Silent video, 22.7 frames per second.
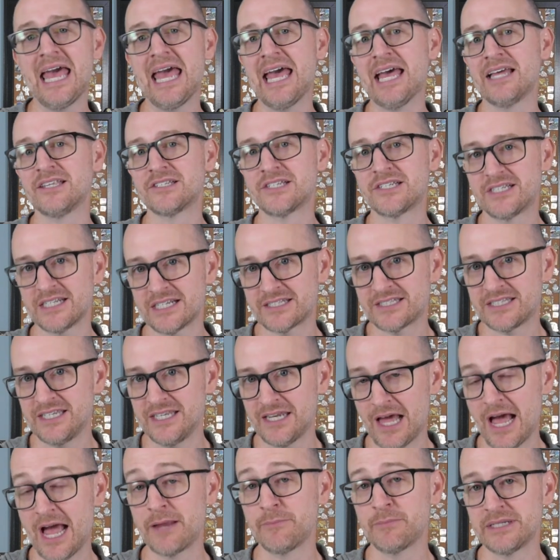and
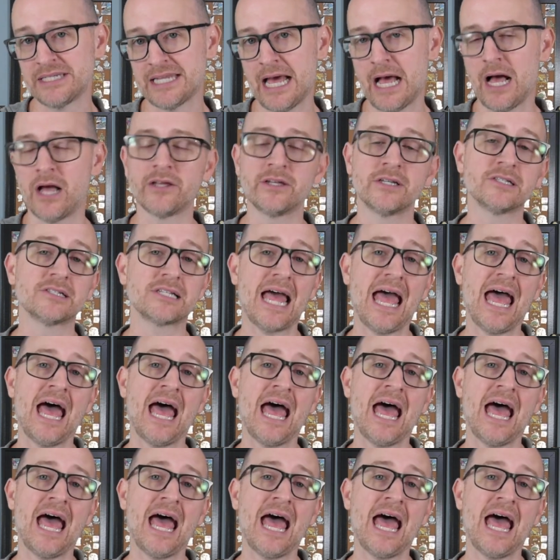69 medallions